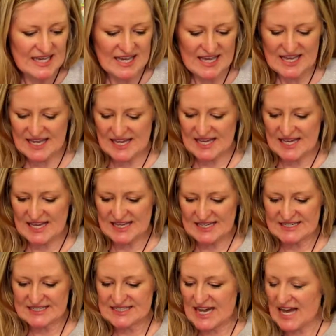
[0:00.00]

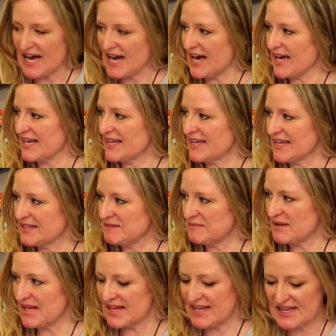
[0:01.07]
And I had
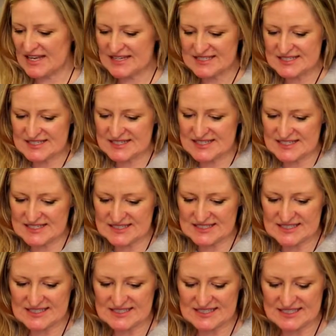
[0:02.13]
made
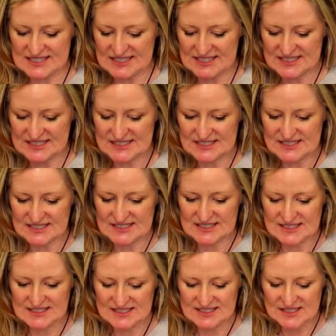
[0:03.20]
this
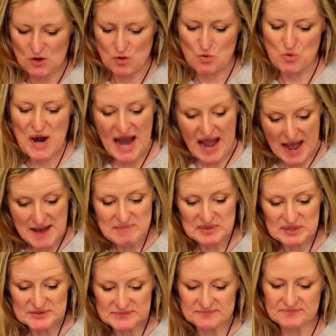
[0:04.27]
wrap,
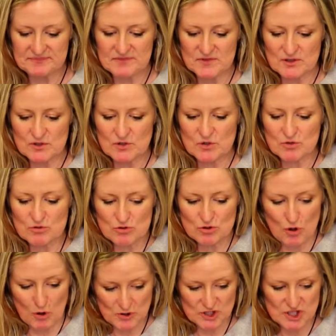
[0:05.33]

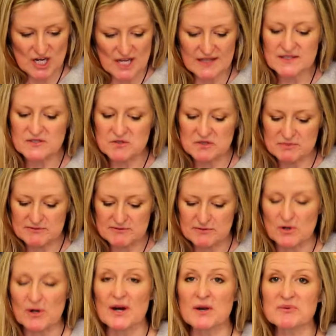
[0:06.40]
crochet. This was
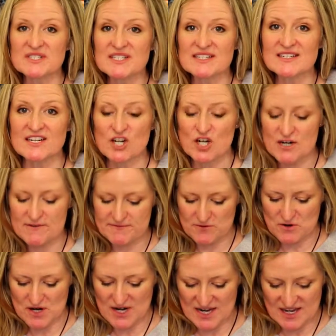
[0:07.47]
before I was a knitter,
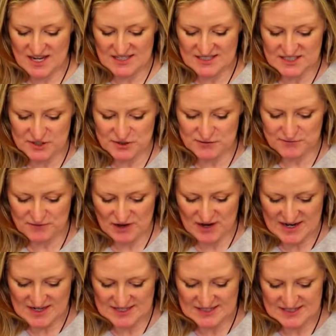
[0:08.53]
for a dear
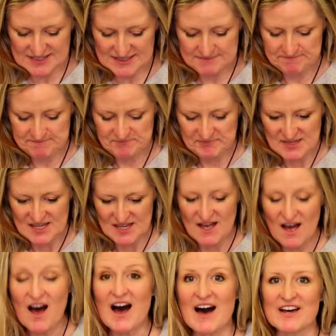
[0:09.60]
friend
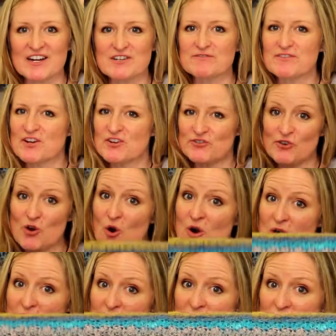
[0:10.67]
out of
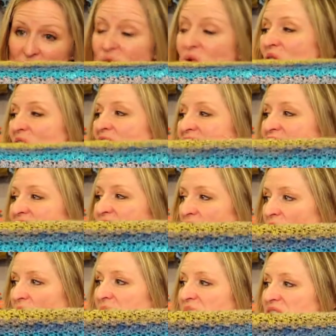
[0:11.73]

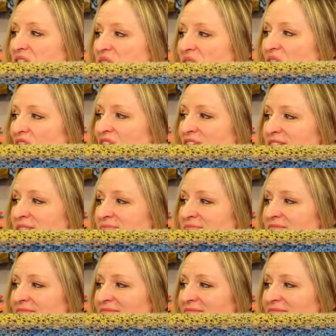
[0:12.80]
Noro Silk Garden.